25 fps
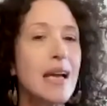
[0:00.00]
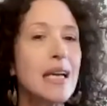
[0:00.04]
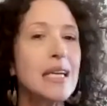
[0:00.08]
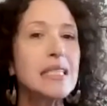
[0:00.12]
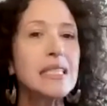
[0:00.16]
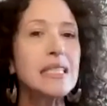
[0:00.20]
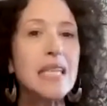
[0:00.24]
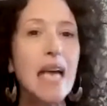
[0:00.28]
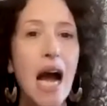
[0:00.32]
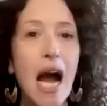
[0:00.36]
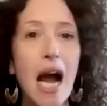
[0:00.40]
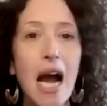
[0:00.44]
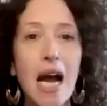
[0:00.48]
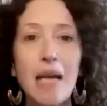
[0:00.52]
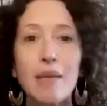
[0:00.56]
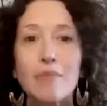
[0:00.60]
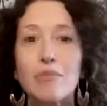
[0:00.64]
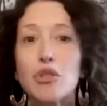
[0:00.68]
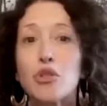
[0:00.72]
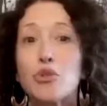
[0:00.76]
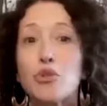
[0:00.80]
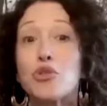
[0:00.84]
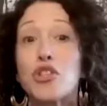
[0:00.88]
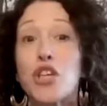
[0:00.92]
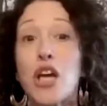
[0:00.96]
Time
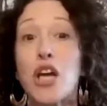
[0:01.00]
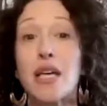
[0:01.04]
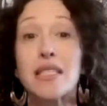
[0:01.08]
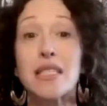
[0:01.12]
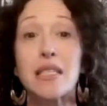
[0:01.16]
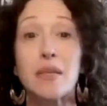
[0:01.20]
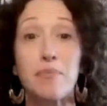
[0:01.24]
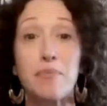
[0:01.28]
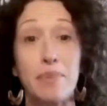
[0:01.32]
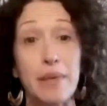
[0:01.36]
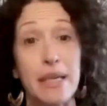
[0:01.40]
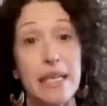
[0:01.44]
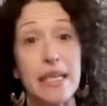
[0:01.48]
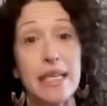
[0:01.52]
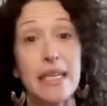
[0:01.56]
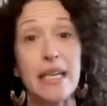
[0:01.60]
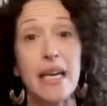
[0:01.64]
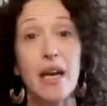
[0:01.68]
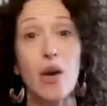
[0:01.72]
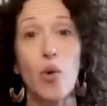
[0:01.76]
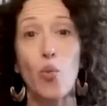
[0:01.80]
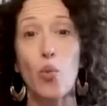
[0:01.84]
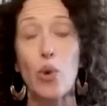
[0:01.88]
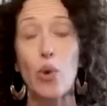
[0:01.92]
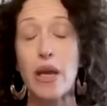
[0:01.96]
to just be
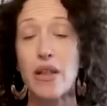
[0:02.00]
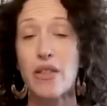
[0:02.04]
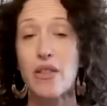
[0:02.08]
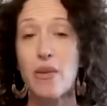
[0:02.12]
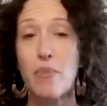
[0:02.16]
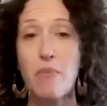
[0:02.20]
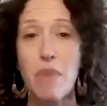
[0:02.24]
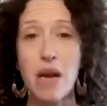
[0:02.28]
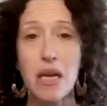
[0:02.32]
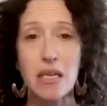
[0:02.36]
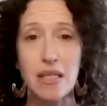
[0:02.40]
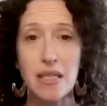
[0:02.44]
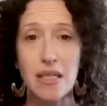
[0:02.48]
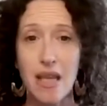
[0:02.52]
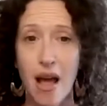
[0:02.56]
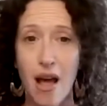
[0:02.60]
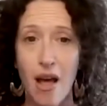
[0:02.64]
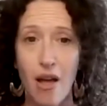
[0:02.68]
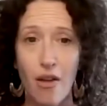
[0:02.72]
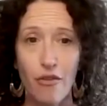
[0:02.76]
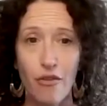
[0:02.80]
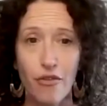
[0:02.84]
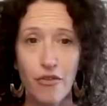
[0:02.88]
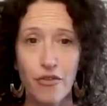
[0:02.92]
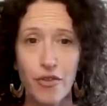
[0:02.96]
with
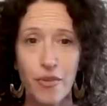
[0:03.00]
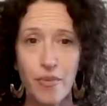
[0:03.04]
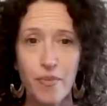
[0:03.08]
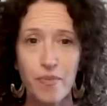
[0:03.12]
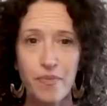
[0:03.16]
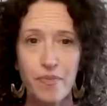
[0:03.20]
myself.